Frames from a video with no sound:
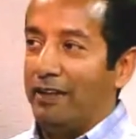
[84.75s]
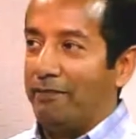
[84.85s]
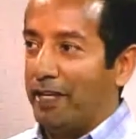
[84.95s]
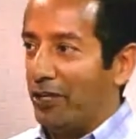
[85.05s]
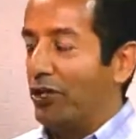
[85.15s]

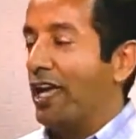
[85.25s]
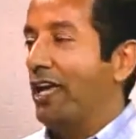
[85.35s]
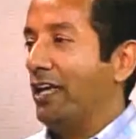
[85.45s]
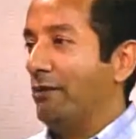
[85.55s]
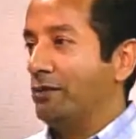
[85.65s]
video
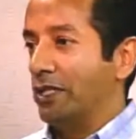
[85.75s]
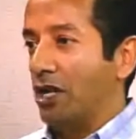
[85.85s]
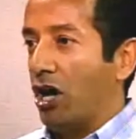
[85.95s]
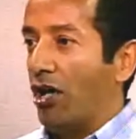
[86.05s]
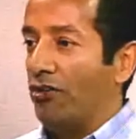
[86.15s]
games and
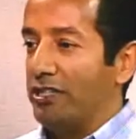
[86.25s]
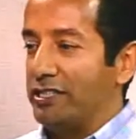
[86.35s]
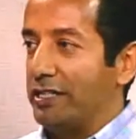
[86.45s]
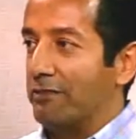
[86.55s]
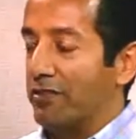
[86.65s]
all these
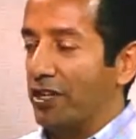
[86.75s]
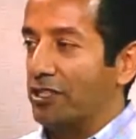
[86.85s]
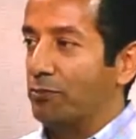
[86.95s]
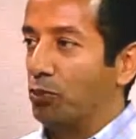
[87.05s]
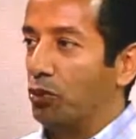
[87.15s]
different
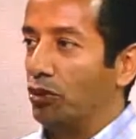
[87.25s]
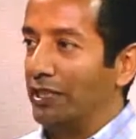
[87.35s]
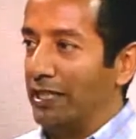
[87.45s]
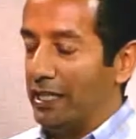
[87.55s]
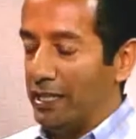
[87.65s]
things
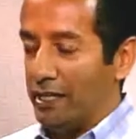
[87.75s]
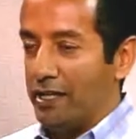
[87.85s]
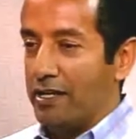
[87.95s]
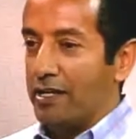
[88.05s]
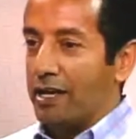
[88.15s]
pulling
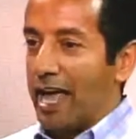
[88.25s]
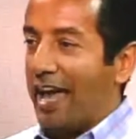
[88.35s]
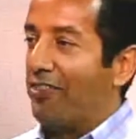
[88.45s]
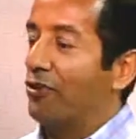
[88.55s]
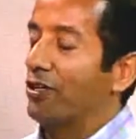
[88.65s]

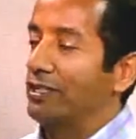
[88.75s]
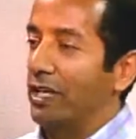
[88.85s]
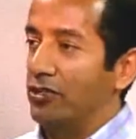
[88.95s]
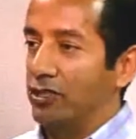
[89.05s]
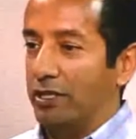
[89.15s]
at their
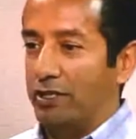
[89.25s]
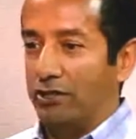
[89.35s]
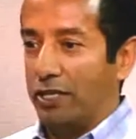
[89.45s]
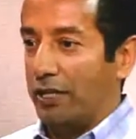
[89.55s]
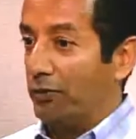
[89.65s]
attention,
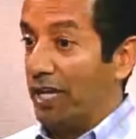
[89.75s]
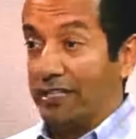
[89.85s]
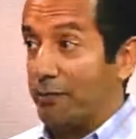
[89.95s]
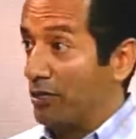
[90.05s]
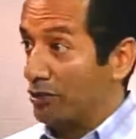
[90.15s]
and not
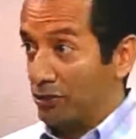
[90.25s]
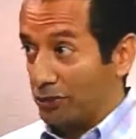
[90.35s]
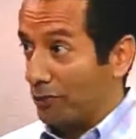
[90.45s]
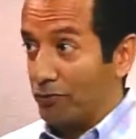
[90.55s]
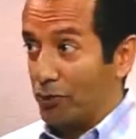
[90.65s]
to mention just
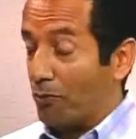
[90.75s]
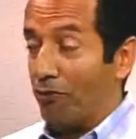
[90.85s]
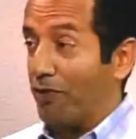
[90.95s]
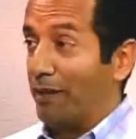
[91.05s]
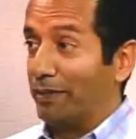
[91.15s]
their normal
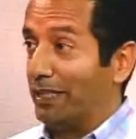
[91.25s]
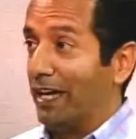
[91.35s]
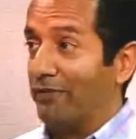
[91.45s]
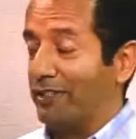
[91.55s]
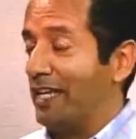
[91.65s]
family
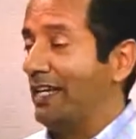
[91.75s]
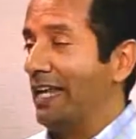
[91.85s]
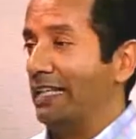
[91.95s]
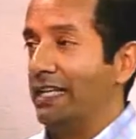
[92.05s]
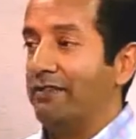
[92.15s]
life and
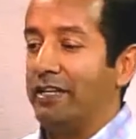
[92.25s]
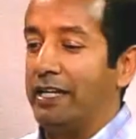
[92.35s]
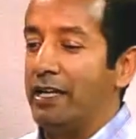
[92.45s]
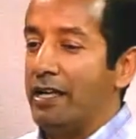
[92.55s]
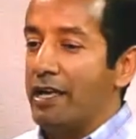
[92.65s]
day-to-day living.
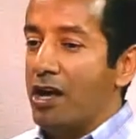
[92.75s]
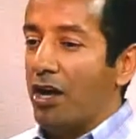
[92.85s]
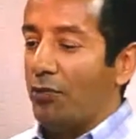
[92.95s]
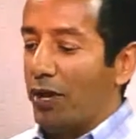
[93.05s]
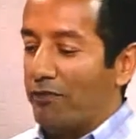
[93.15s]

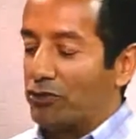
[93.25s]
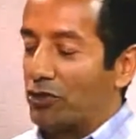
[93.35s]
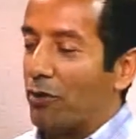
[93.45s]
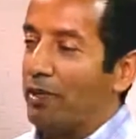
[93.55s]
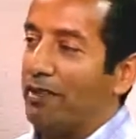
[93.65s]
We have
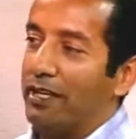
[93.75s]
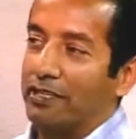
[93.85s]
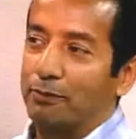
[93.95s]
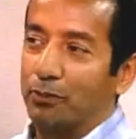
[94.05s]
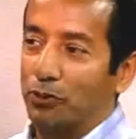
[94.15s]
so many
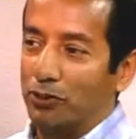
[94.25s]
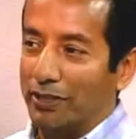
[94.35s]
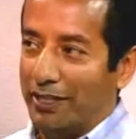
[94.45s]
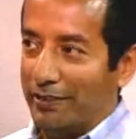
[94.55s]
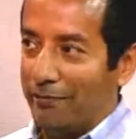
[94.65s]
things
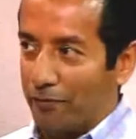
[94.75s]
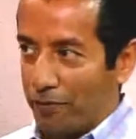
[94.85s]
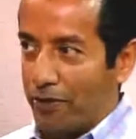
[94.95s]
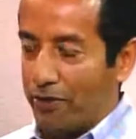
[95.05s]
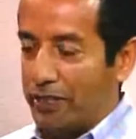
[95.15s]
pulling for
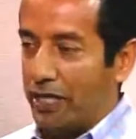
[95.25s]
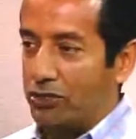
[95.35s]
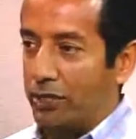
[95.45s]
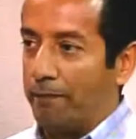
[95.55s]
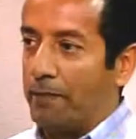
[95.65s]
their
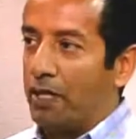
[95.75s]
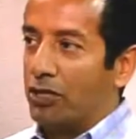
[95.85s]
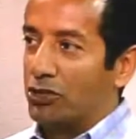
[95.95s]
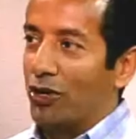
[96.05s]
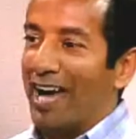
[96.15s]
attention.
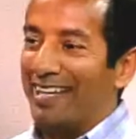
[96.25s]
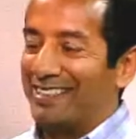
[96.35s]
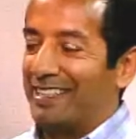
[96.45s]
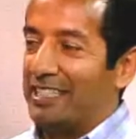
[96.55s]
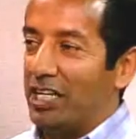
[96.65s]
So as
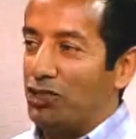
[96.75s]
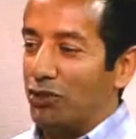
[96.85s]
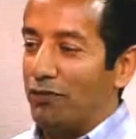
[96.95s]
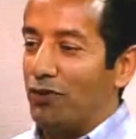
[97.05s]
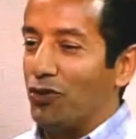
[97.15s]
the teacher,
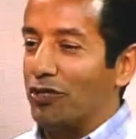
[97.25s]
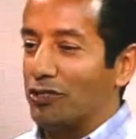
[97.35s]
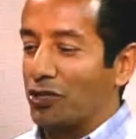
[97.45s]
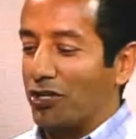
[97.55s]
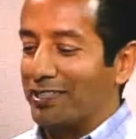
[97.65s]
if you can
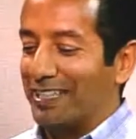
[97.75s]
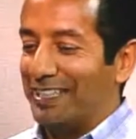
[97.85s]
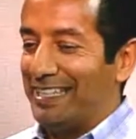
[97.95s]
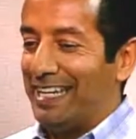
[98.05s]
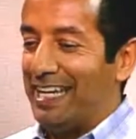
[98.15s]
start to
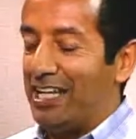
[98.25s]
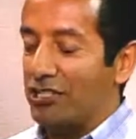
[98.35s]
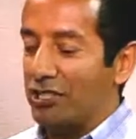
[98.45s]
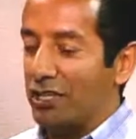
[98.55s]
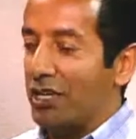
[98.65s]

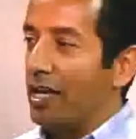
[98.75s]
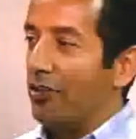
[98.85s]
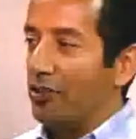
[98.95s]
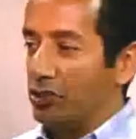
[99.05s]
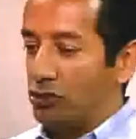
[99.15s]
teach
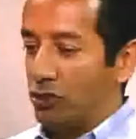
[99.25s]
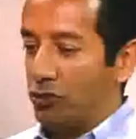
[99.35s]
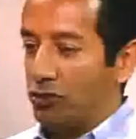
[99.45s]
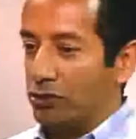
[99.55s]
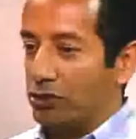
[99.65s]
these
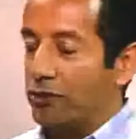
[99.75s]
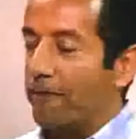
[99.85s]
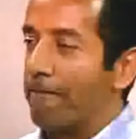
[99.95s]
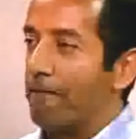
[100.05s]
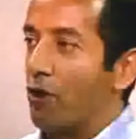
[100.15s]
students to
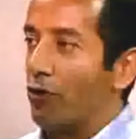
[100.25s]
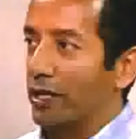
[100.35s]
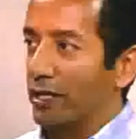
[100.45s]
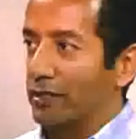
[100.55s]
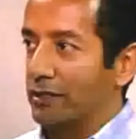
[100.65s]

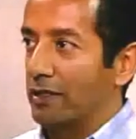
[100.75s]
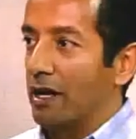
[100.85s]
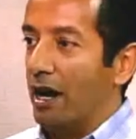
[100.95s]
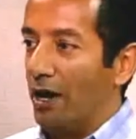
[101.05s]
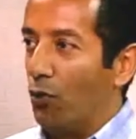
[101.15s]
focus
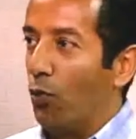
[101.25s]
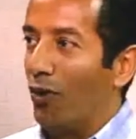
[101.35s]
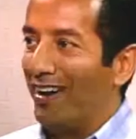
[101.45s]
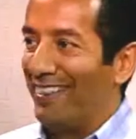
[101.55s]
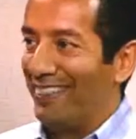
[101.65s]
on
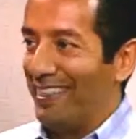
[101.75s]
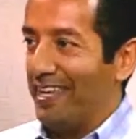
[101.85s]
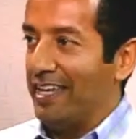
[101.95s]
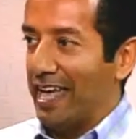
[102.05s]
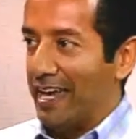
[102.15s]
one
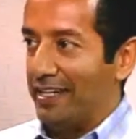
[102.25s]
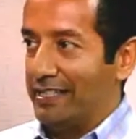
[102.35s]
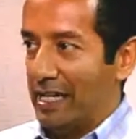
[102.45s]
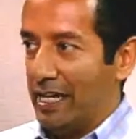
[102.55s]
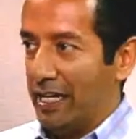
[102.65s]
thing at a
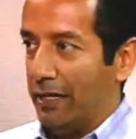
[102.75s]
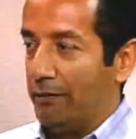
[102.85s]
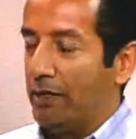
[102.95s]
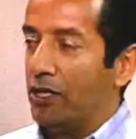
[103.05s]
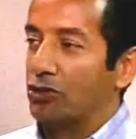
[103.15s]
time.
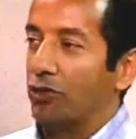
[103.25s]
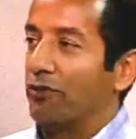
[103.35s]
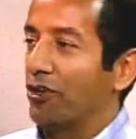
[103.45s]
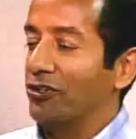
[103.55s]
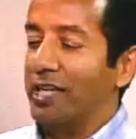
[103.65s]
So if
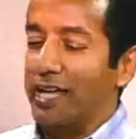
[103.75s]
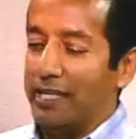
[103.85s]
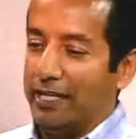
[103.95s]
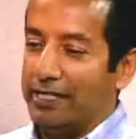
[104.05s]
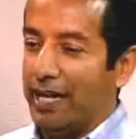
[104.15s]
they're
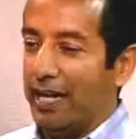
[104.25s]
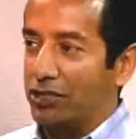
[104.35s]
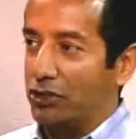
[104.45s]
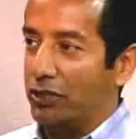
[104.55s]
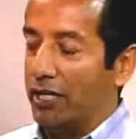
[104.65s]
taking a
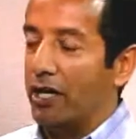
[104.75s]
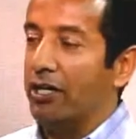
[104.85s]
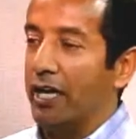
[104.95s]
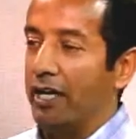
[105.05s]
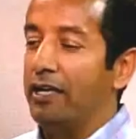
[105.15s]
test, you're like,
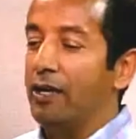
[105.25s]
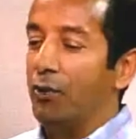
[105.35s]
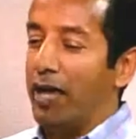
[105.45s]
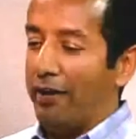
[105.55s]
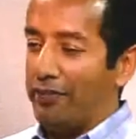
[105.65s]
okay,
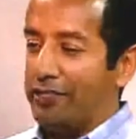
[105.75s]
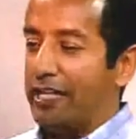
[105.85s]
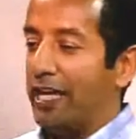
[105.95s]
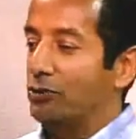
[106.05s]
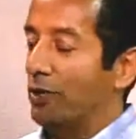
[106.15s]
we have this
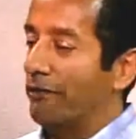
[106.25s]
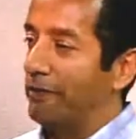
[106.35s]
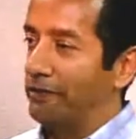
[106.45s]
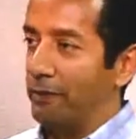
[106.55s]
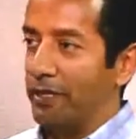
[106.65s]
test, we have
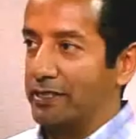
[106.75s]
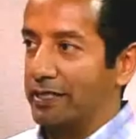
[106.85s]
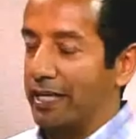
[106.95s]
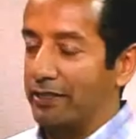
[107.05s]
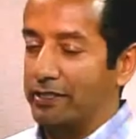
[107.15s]
50 minutes to
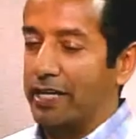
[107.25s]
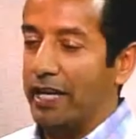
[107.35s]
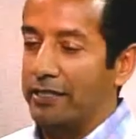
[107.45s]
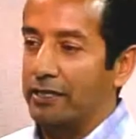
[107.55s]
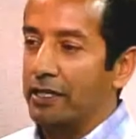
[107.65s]
take this
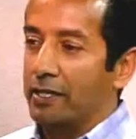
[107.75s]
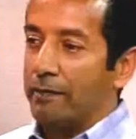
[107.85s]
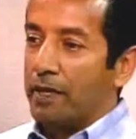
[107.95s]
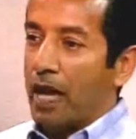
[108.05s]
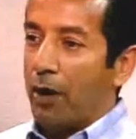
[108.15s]
test.
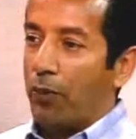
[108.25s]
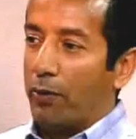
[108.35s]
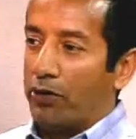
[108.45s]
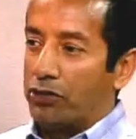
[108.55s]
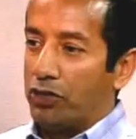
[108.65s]
What I
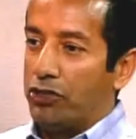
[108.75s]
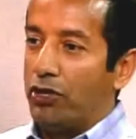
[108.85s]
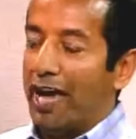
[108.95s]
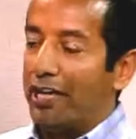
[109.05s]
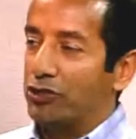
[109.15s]
want you to do
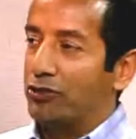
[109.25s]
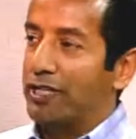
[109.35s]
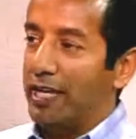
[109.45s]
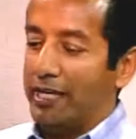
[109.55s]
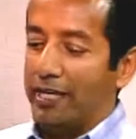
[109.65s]
as you're
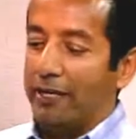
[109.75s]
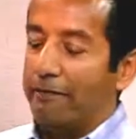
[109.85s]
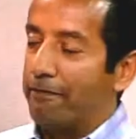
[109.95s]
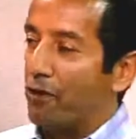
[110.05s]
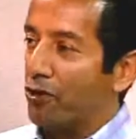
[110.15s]
taking it,
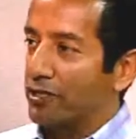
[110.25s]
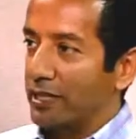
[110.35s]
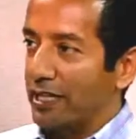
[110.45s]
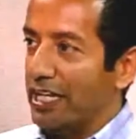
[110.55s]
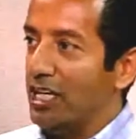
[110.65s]
focus
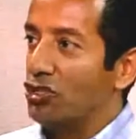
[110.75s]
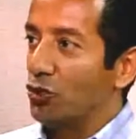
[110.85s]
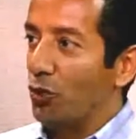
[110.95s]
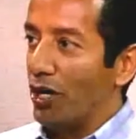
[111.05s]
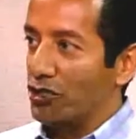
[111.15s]
on each
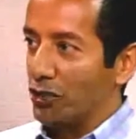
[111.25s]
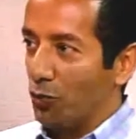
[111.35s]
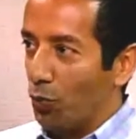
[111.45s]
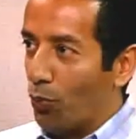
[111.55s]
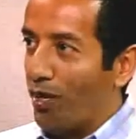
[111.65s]

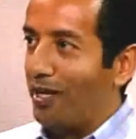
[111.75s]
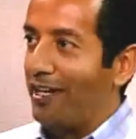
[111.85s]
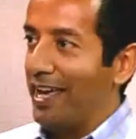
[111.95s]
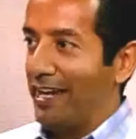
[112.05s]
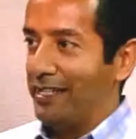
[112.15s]
question one
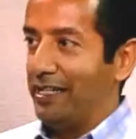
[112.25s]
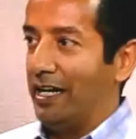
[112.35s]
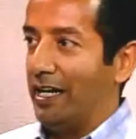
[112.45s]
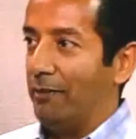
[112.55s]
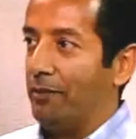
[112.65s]
at a
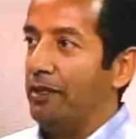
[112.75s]
time.